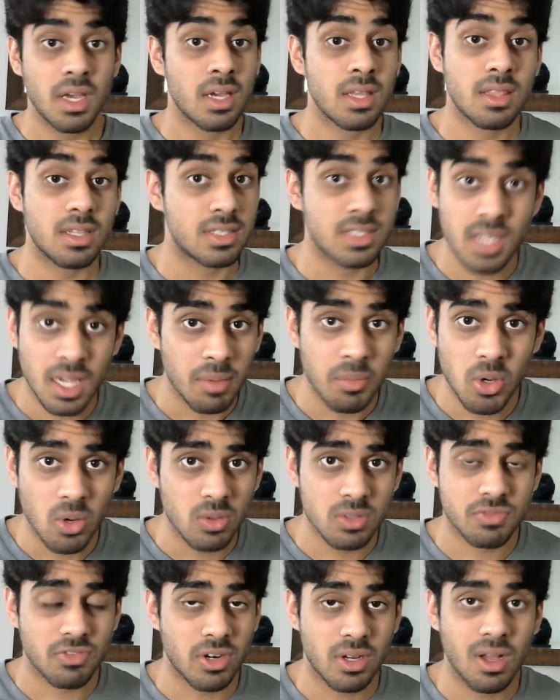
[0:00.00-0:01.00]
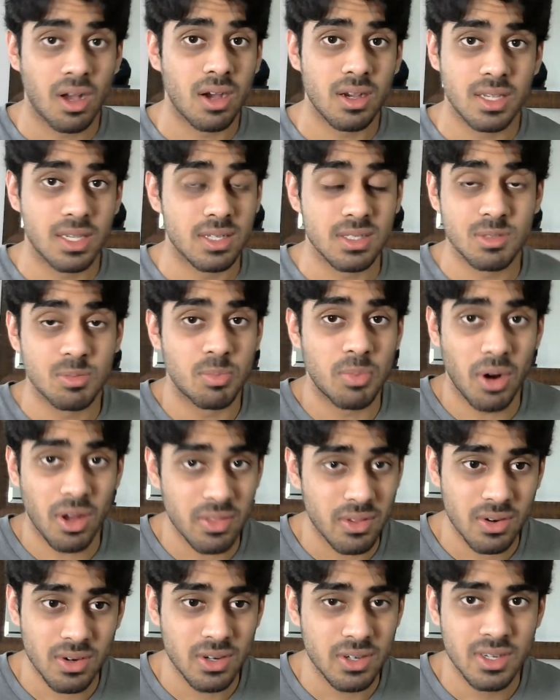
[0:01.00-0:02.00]
the same goes for Kaguya's
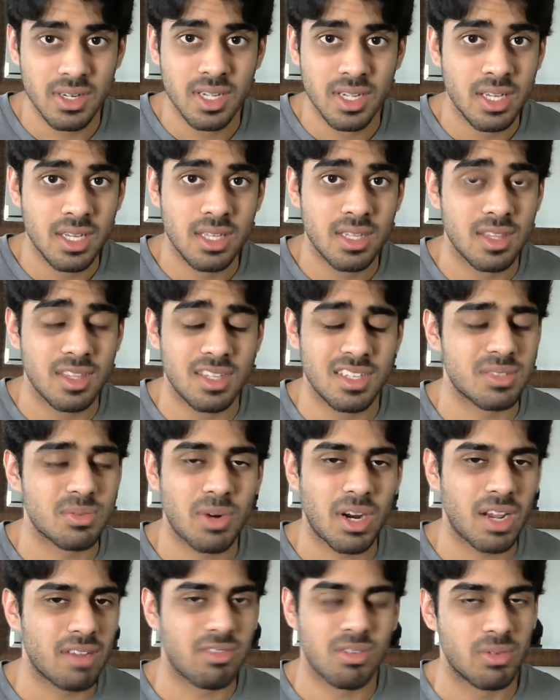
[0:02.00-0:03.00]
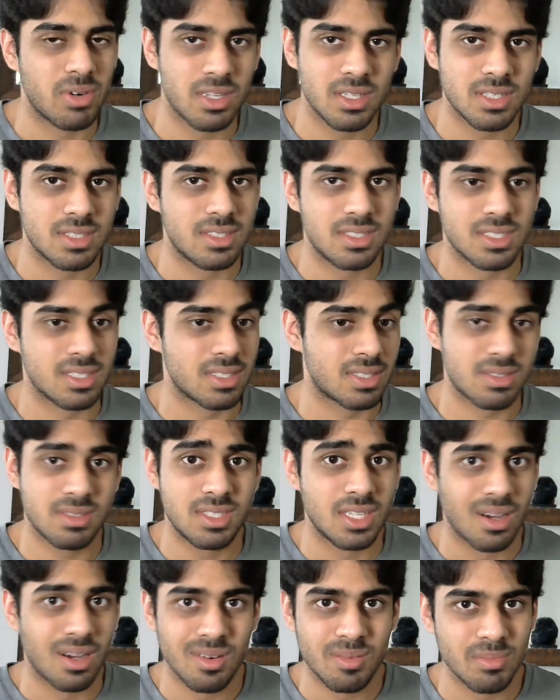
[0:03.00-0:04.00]
brother. This rivalry is just
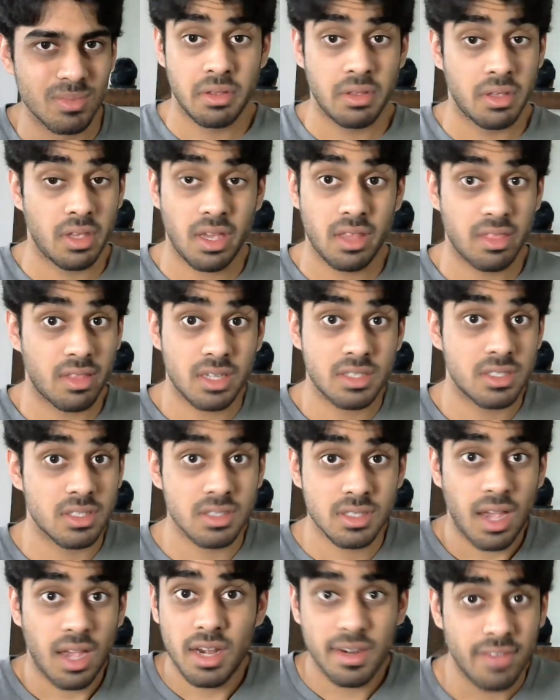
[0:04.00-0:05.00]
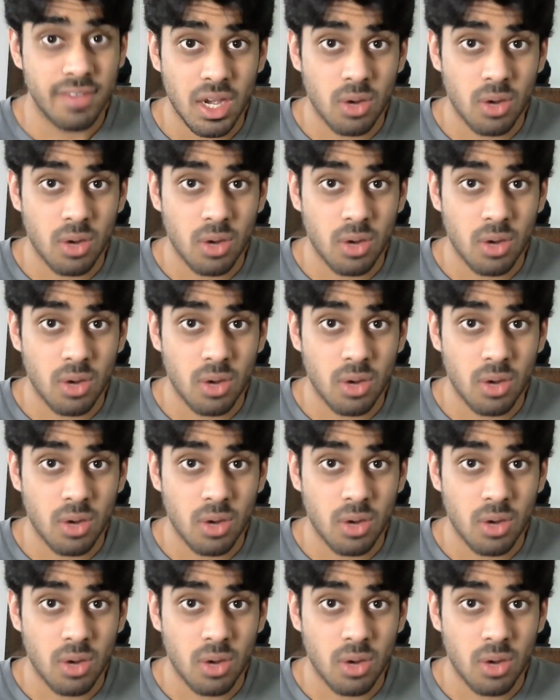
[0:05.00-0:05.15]
dumb. And that's just kind of how